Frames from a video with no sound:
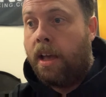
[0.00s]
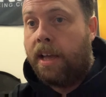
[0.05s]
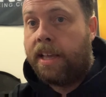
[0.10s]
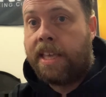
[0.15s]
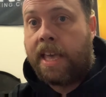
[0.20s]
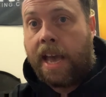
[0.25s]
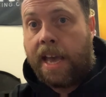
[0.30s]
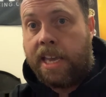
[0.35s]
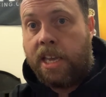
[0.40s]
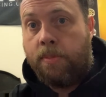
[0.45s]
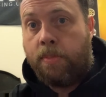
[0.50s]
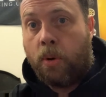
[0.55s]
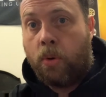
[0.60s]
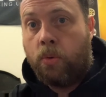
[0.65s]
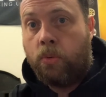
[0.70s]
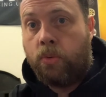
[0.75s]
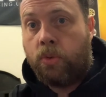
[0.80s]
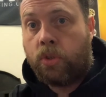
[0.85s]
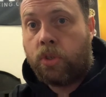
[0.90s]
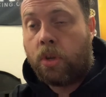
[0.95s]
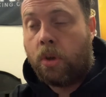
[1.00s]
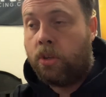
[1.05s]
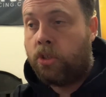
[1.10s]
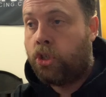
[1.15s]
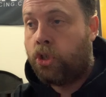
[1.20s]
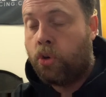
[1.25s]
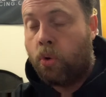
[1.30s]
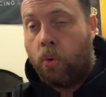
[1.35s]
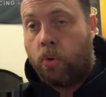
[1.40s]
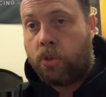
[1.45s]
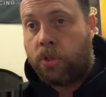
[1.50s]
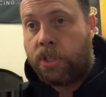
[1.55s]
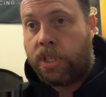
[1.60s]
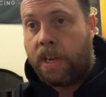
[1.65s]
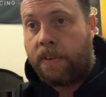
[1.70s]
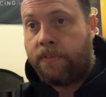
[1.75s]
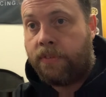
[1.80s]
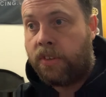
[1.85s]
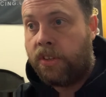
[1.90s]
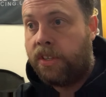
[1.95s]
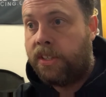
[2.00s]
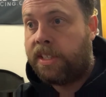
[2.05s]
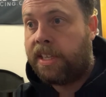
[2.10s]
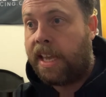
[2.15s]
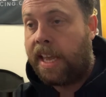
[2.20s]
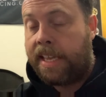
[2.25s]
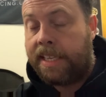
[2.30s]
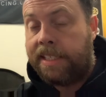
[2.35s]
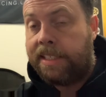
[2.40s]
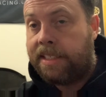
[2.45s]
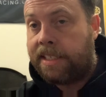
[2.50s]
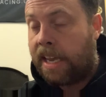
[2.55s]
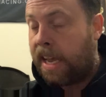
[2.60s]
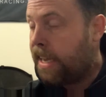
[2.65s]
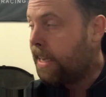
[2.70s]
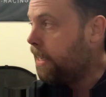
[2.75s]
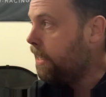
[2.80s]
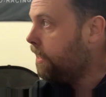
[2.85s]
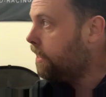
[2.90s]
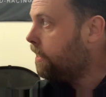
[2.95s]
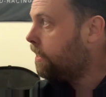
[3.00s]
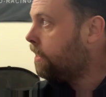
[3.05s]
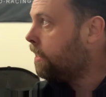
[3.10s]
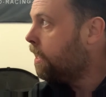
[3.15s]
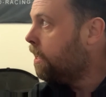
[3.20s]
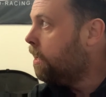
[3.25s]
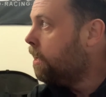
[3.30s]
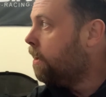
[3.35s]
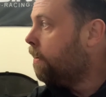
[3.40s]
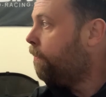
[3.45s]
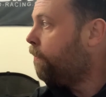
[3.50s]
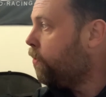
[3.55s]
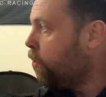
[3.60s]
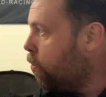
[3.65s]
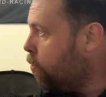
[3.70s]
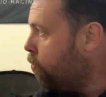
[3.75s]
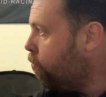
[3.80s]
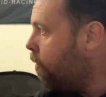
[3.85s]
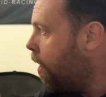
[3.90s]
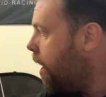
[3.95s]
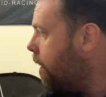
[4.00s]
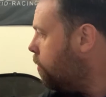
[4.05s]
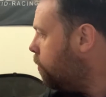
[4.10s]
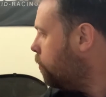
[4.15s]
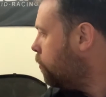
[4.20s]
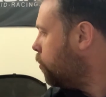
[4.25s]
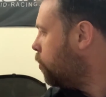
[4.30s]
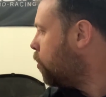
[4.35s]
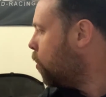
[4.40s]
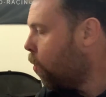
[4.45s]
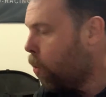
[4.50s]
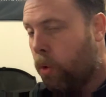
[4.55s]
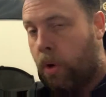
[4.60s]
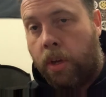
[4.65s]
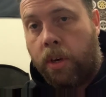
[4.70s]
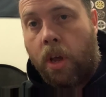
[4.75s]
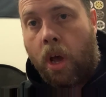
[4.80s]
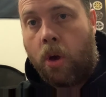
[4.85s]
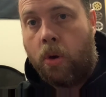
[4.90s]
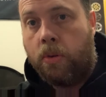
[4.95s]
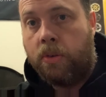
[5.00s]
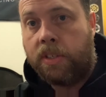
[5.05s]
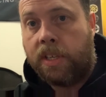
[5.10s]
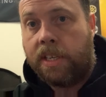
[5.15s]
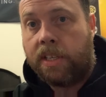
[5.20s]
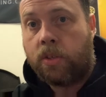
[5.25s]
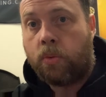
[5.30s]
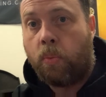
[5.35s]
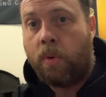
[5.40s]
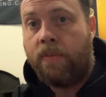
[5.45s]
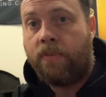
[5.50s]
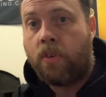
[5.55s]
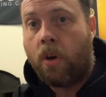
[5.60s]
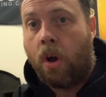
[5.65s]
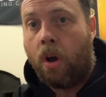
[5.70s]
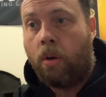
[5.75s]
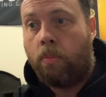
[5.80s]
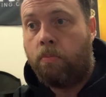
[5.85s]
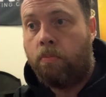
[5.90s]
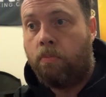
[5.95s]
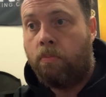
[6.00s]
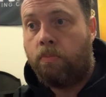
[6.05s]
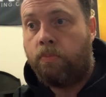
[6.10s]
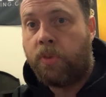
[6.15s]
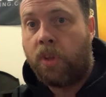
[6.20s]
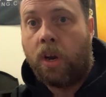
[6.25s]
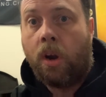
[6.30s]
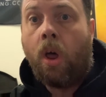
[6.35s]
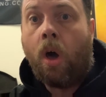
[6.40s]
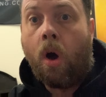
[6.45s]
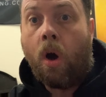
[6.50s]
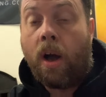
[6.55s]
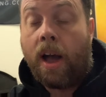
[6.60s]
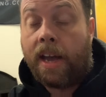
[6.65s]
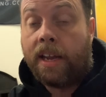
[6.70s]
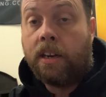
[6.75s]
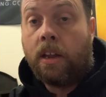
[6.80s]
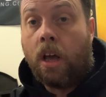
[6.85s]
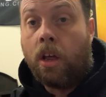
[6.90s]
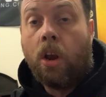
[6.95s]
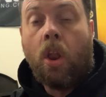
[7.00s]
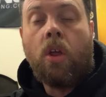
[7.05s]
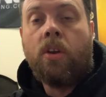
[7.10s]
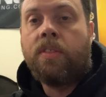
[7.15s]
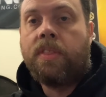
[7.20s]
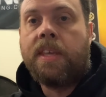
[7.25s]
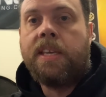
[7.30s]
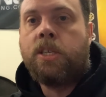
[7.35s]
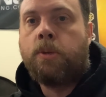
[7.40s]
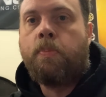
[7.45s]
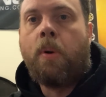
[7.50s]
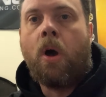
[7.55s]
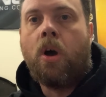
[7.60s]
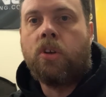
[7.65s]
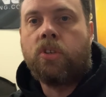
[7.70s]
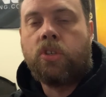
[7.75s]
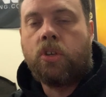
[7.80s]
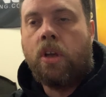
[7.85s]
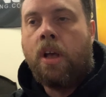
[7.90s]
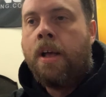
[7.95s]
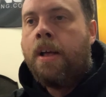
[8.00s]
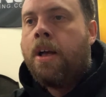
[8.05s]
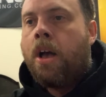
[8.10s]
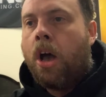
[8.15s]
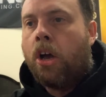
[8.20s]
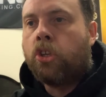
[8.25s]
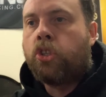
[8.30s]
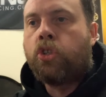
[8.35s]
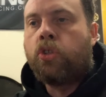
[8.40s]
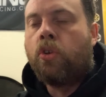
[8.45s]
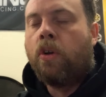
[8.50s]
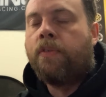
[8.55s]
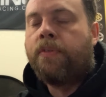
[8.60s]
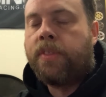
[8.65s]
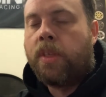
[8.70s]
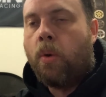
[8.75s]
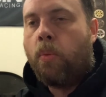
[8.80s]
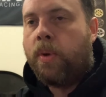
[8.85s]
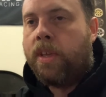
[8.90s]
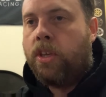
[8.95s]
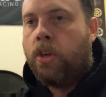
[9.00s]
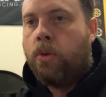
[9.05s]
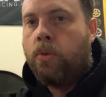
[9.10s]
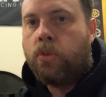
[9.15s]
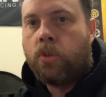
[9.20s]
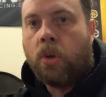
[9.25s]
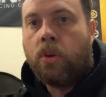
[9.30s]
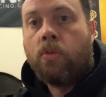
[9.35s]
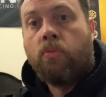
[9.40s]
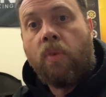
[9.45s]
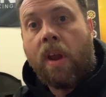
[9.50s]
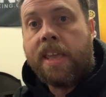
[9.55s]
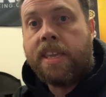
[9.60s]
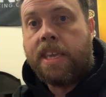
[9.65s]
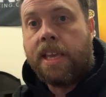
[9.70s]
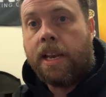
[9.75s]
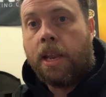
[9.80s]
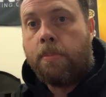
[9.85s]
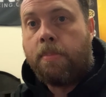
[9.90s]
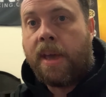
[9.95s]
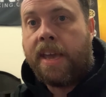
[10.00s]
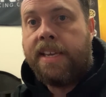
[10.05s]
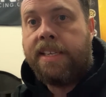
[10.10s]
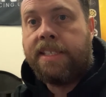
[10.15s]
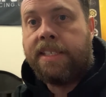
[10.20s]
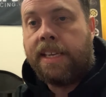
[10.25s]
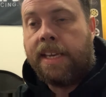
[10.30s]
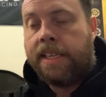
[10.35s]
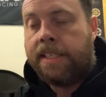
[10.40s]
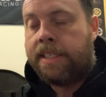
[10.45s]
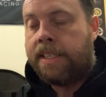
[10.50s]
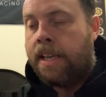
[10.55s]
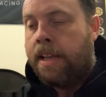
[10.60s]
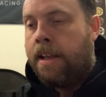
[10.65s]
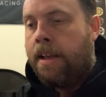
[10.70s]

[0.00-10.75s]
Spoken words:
cables, short shifters, intakes, fuel rails, coolant hoses. We've got the lot, and a lot of these parts are stuff that we use on a regular basis.